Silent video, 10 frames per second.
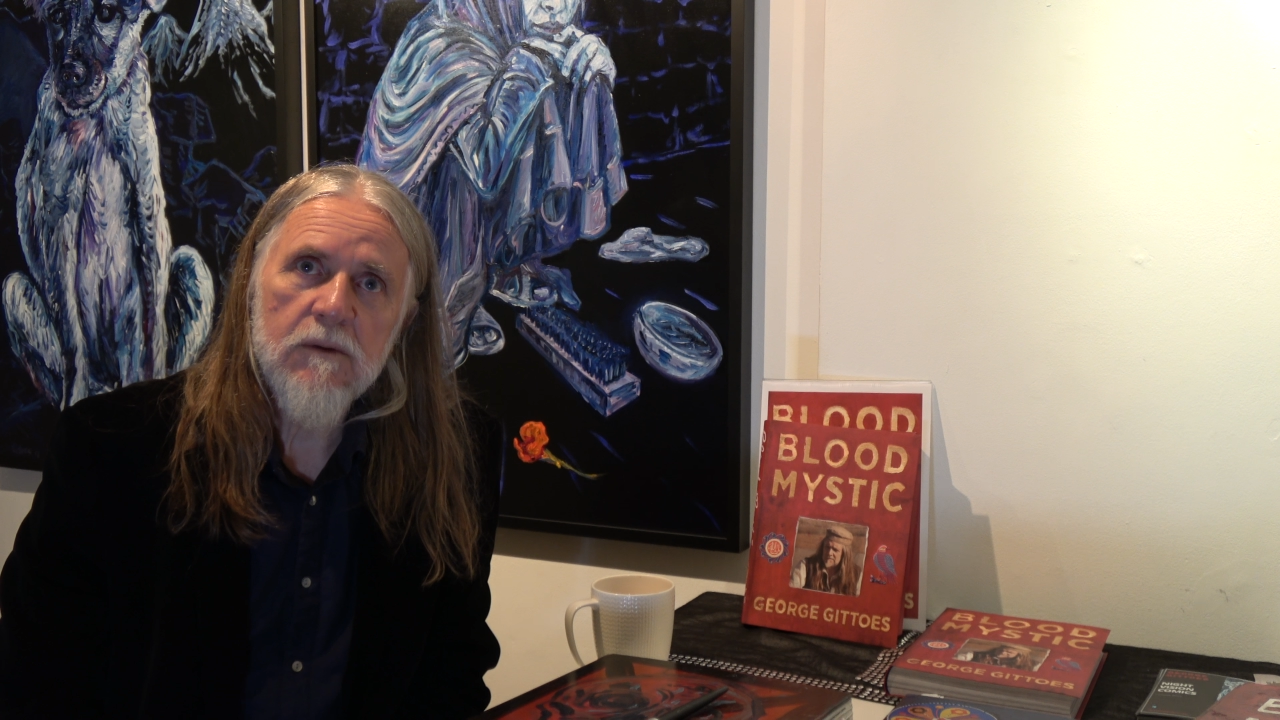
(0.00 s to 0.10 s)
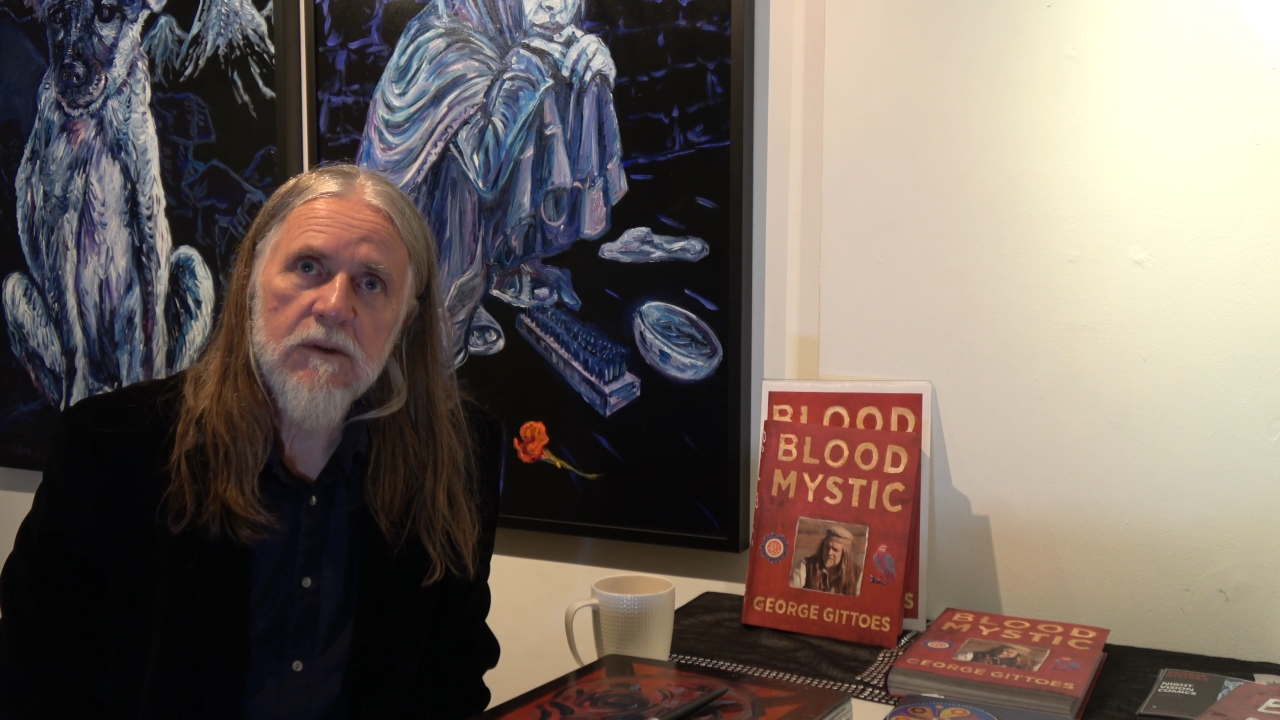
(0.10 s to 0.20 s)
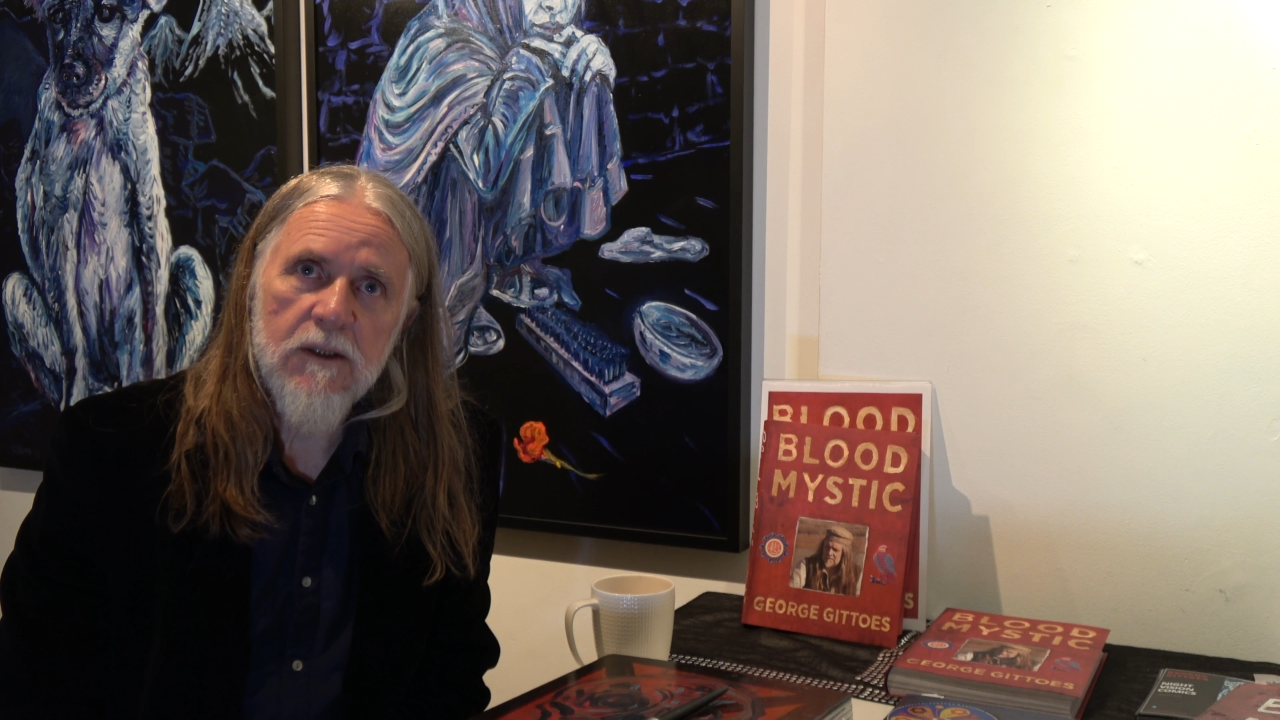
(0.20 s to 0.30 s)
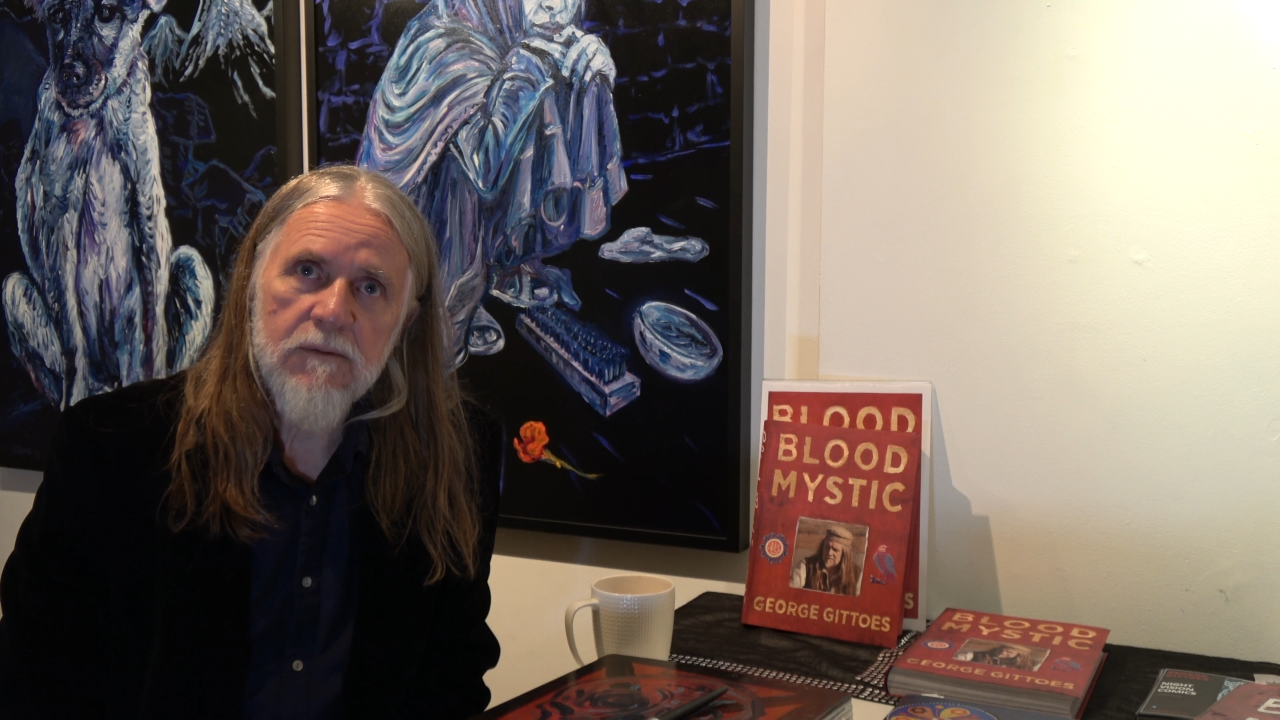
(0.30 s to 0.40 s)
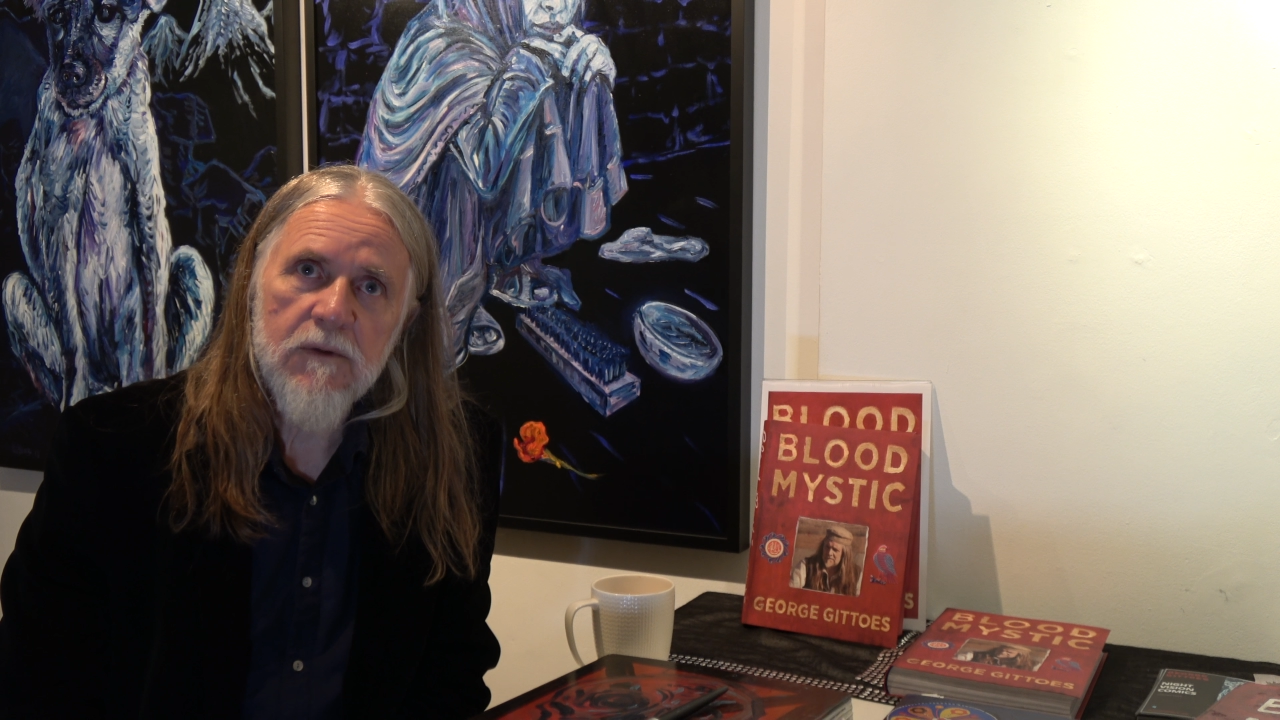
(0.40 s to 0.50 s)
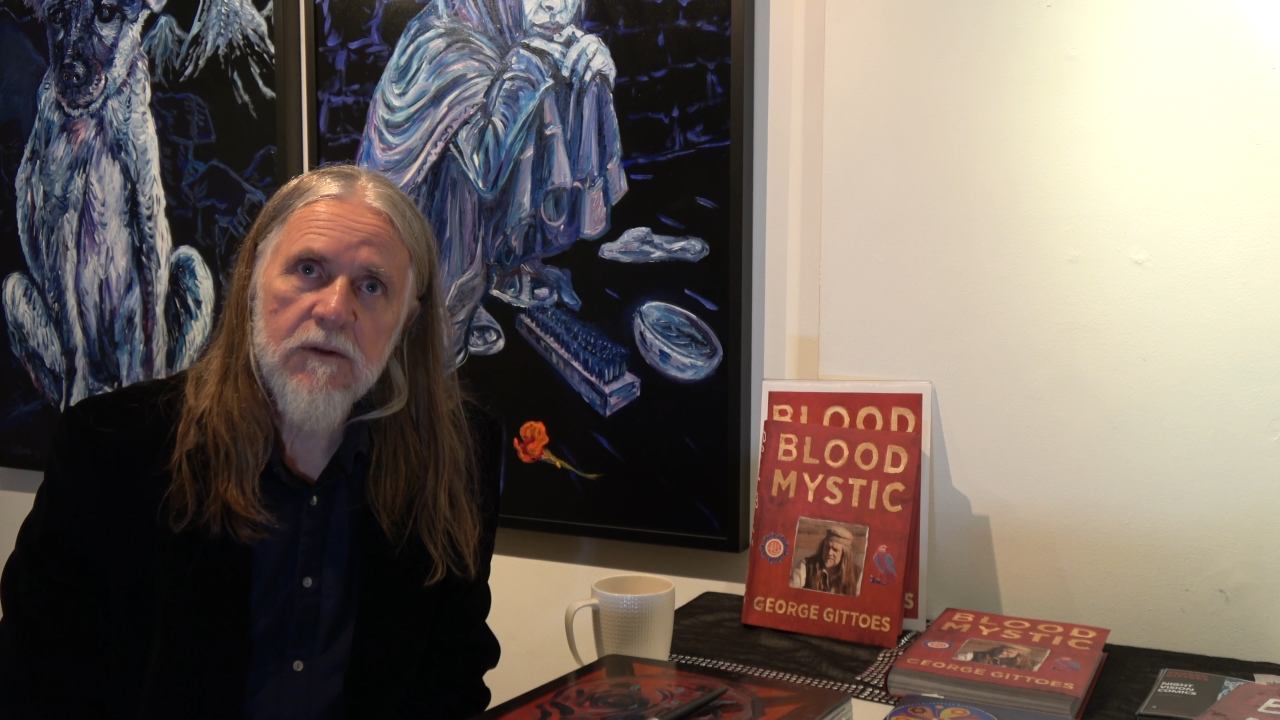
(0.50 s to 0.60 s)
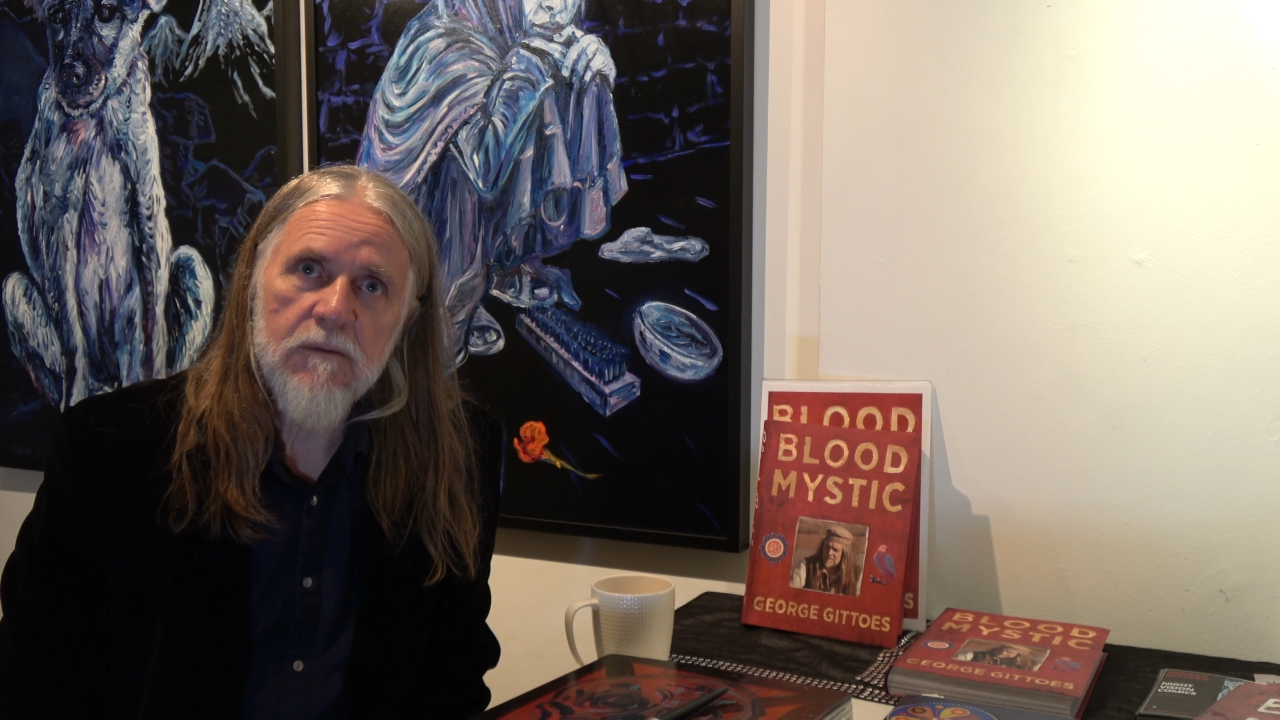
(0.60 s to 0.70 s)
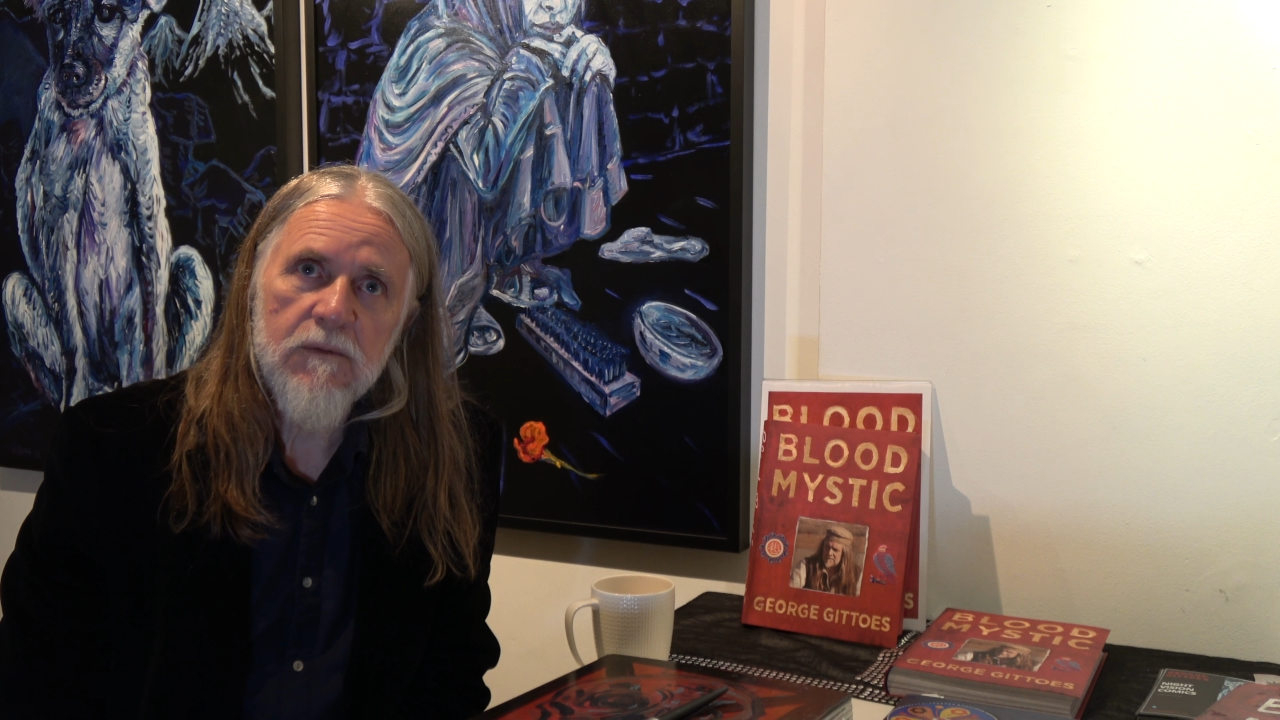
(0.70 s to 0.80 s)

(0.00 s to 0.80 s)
suffering